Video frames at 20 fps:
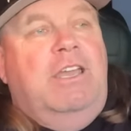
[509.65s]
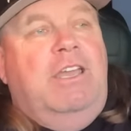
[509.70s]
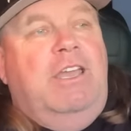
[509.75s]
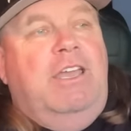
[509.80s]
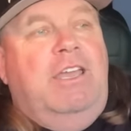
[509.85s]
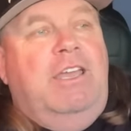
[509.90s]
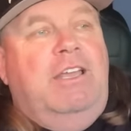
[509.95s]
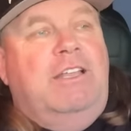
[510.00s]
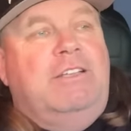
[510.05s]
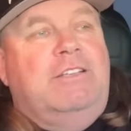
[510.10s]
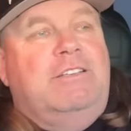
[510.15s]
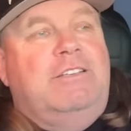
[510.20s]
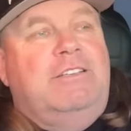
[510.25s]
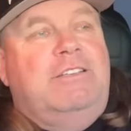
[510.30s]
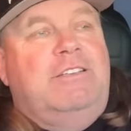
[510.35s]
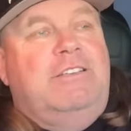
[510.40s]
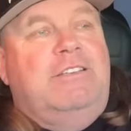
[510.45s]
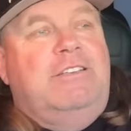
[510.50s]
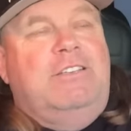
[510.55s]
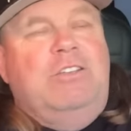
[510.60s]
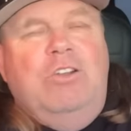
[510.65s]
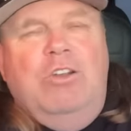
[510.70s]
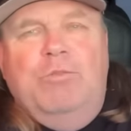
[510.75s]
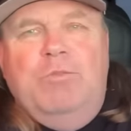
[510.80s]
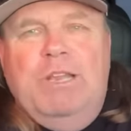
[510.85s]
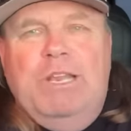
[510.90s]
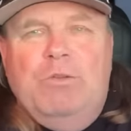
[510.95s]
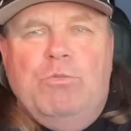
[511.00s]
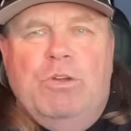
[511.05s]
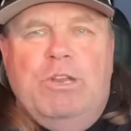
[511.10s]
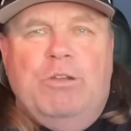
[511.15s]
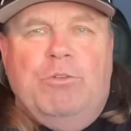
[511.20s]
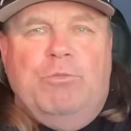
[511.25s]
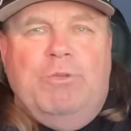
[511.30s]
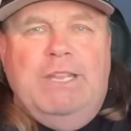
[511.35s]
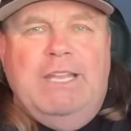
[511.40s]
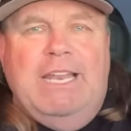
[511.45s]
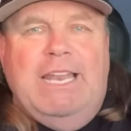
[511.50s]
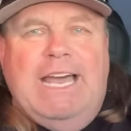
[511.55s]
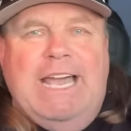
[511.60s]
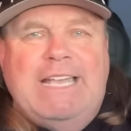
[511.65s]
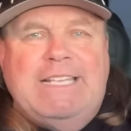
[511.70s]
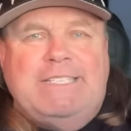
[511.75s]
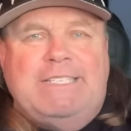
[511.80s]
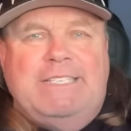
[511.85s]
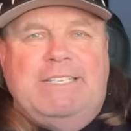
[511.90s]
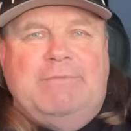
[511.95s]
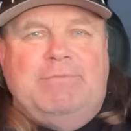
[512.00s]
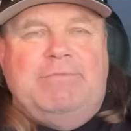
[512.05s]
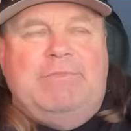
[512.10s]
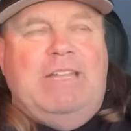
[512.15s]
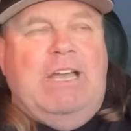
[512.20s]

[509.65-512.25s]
and you don't really want to realize it,